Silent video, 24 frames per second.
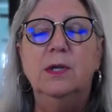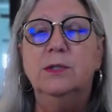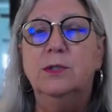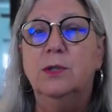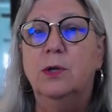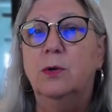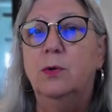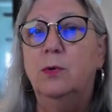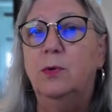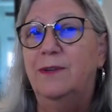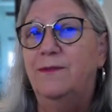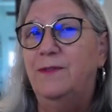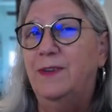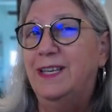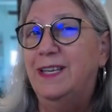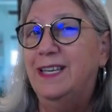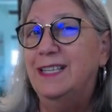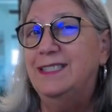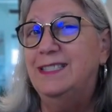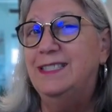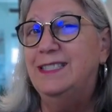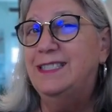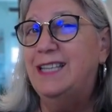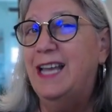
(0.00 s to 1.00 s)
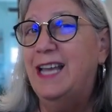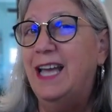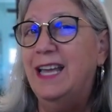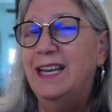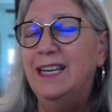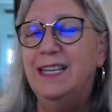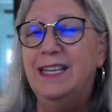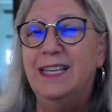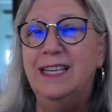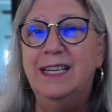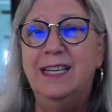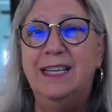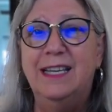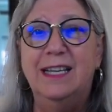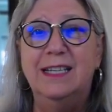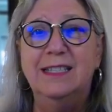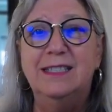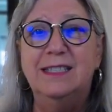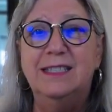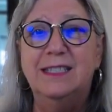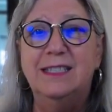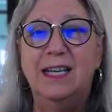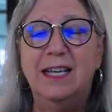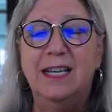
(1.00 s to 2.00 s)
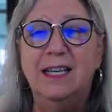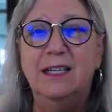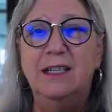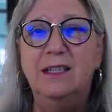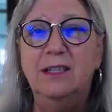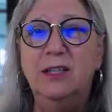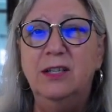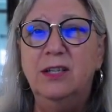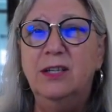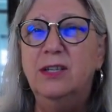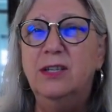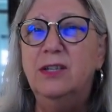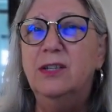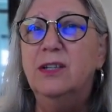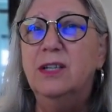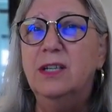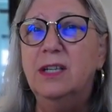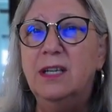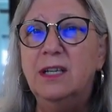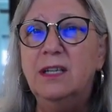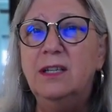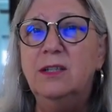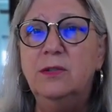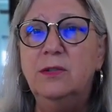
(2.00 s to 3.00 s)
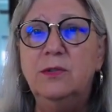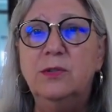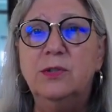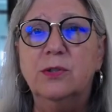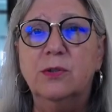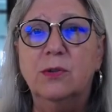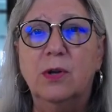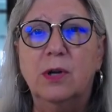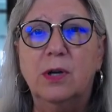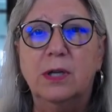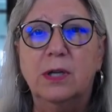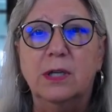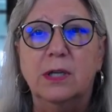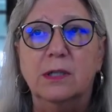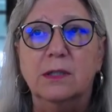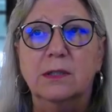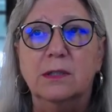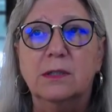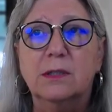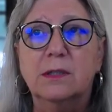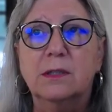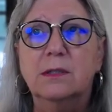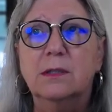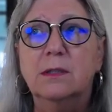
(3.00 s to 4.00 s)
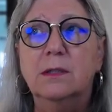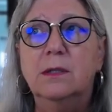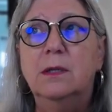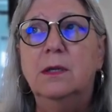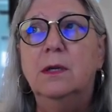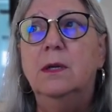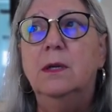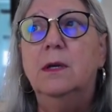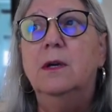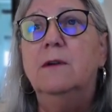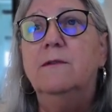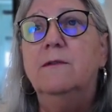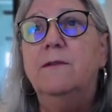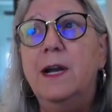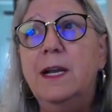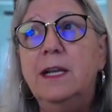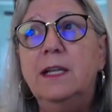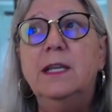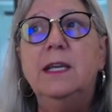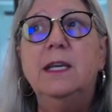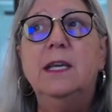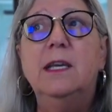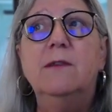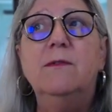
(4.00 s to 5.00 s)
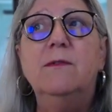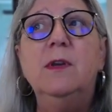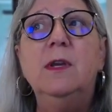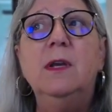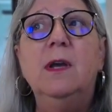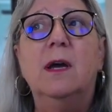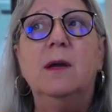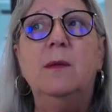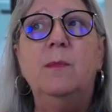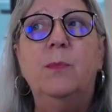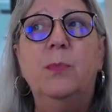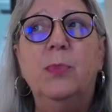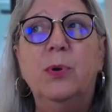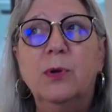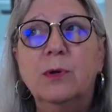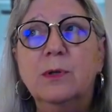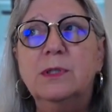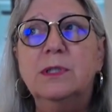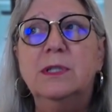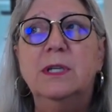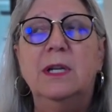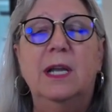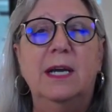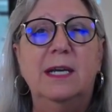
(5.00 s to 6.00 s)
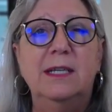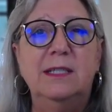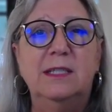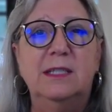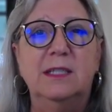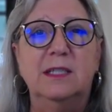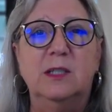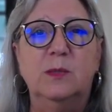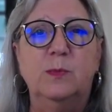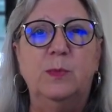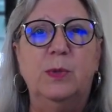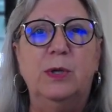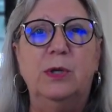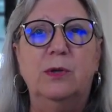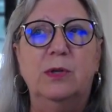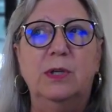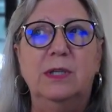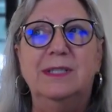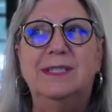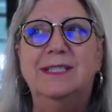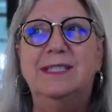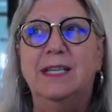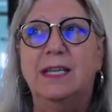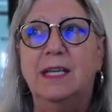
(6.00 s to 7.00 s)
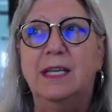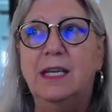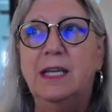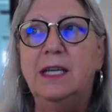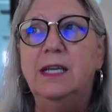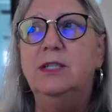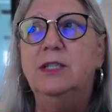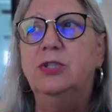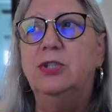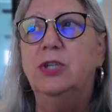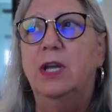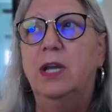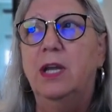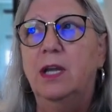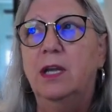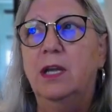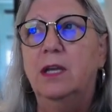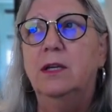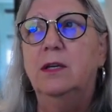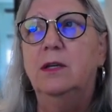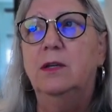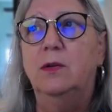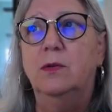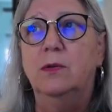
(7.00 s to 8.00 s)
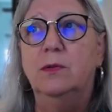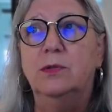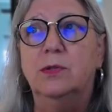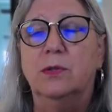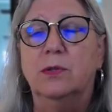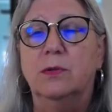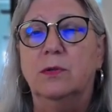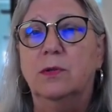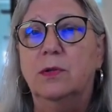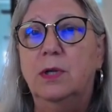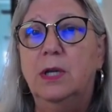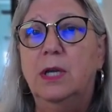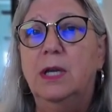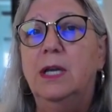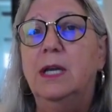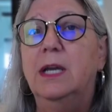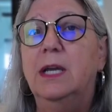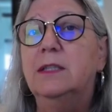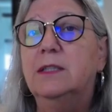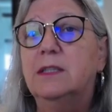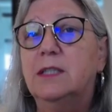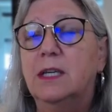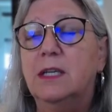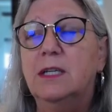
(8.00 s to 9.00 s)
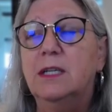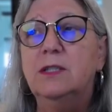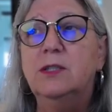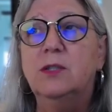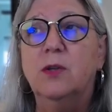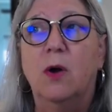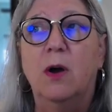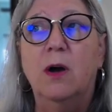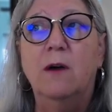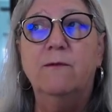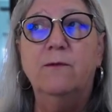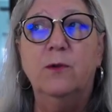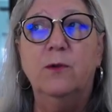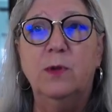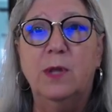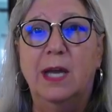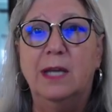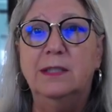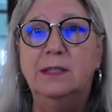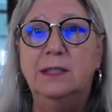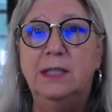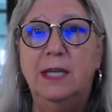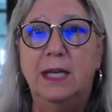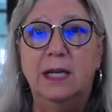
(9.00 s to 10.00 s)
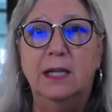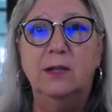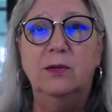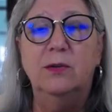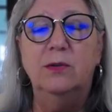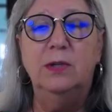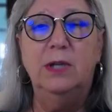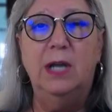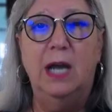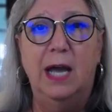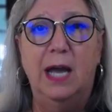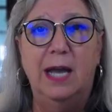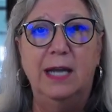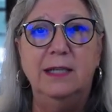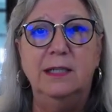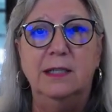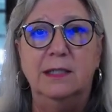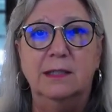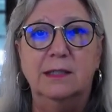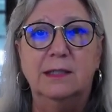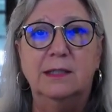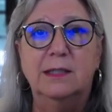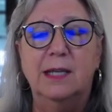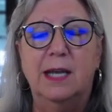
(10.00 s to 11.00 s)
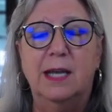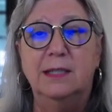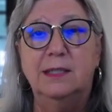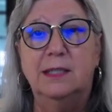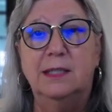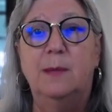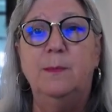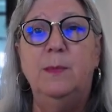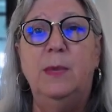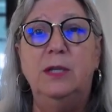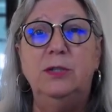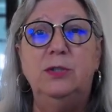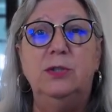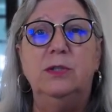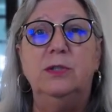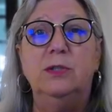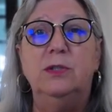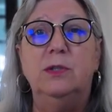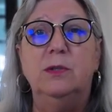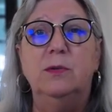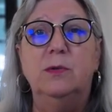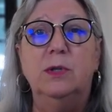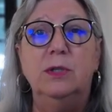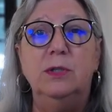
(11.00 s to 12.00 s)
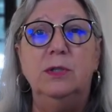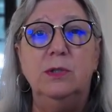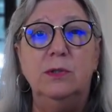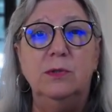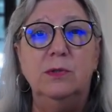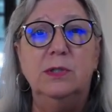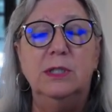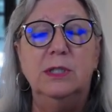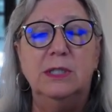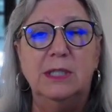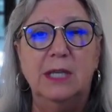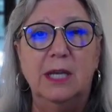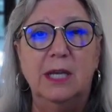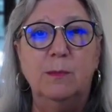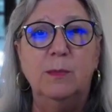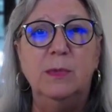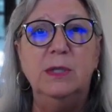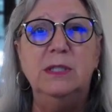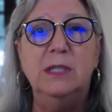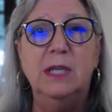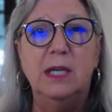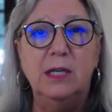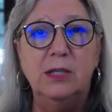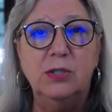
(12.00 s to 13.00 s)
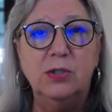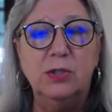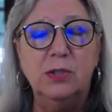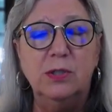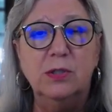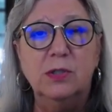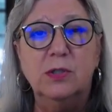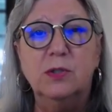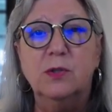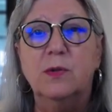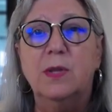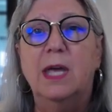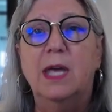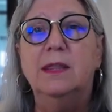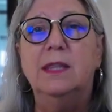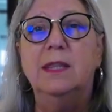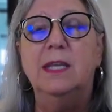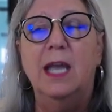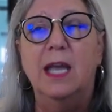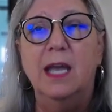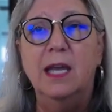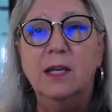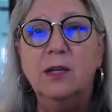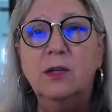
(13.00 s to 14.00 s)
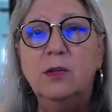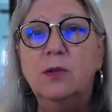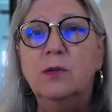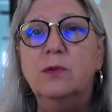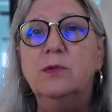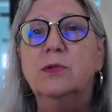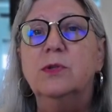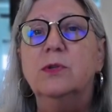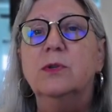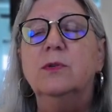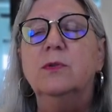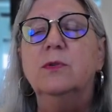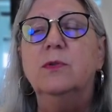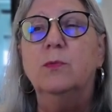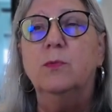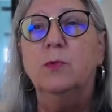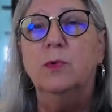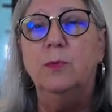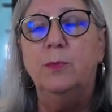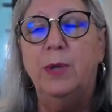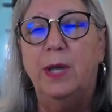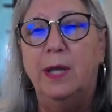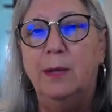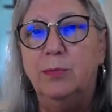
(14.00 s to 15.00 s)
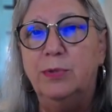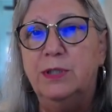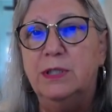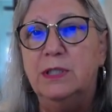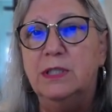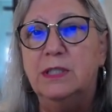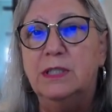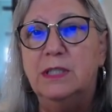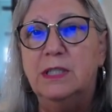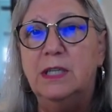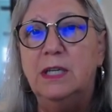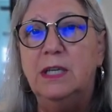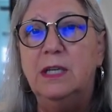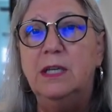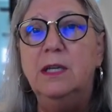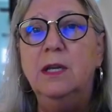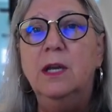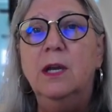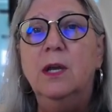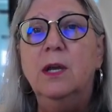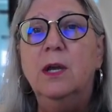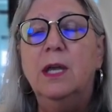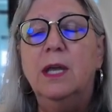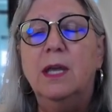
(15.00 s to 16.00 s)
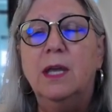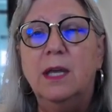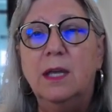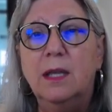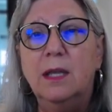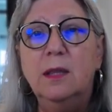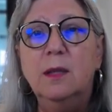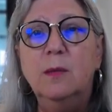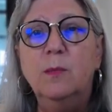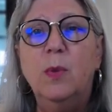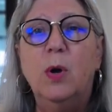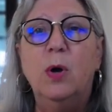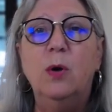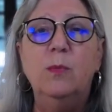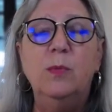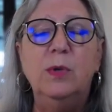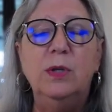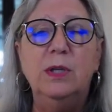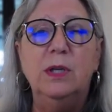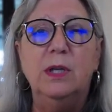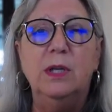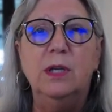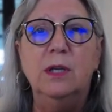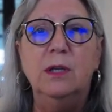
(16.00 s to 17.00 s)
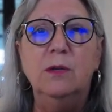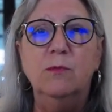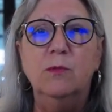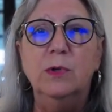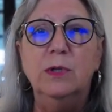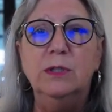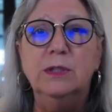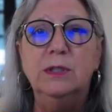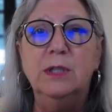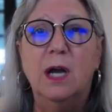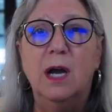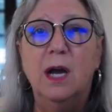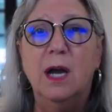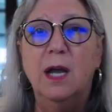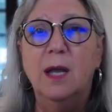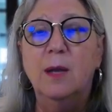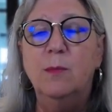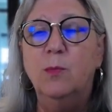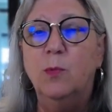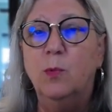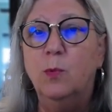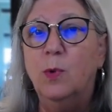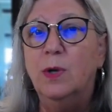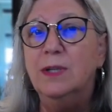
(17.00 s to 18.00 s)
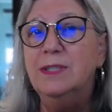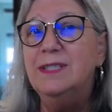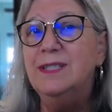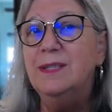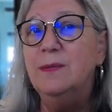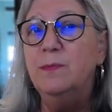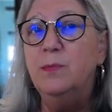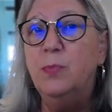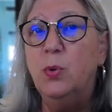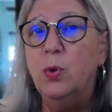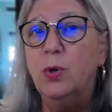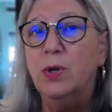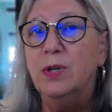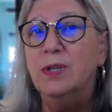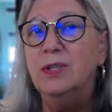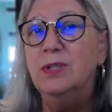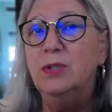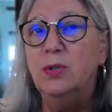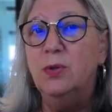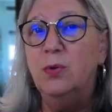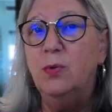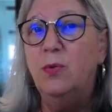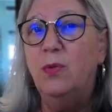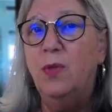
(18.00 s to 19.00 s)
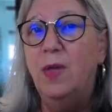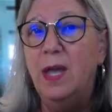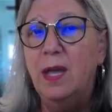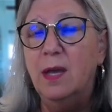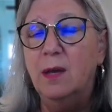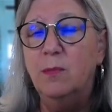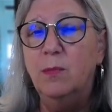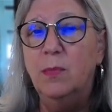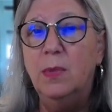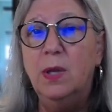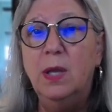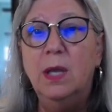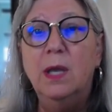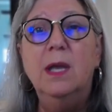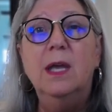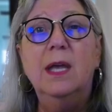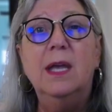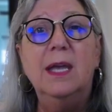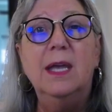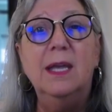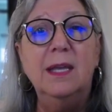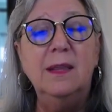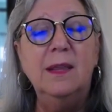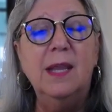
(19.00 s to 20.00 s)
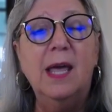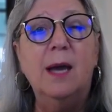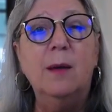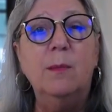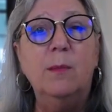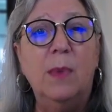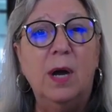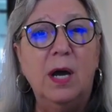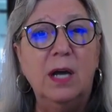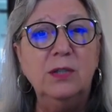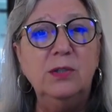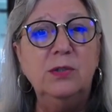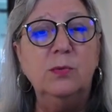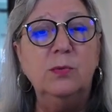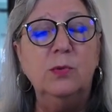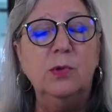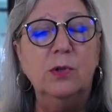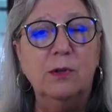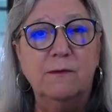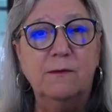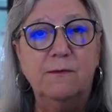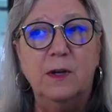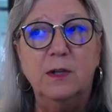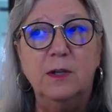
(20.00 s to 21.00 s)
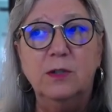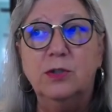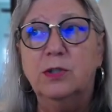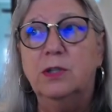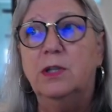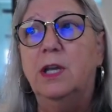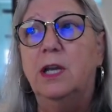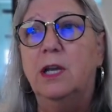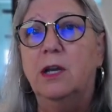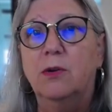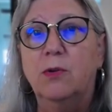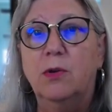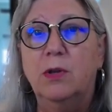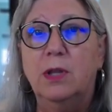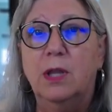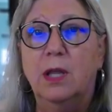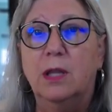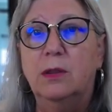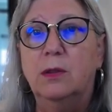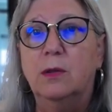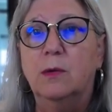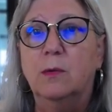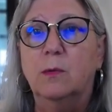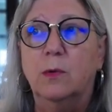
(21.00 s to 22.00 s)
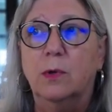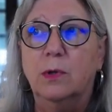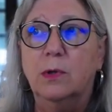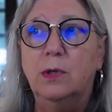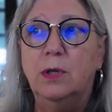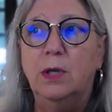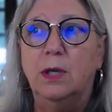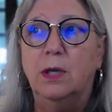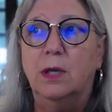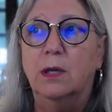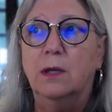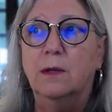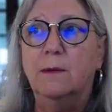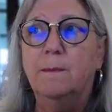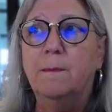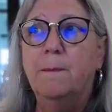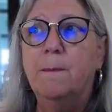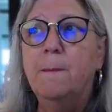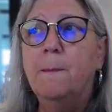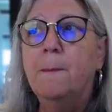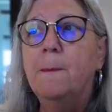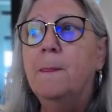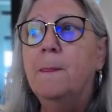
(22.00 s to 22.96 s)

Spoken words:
So if it gets static and it gets stale, you're going to lose your audience. Finally, giving a personalized experience to each end user. It does offer that tailored guidance. As I mentioned, you can use the segmentation so that the end user will be able to see in the moment, in real time, what's important to them in that module or functional area that they're working in.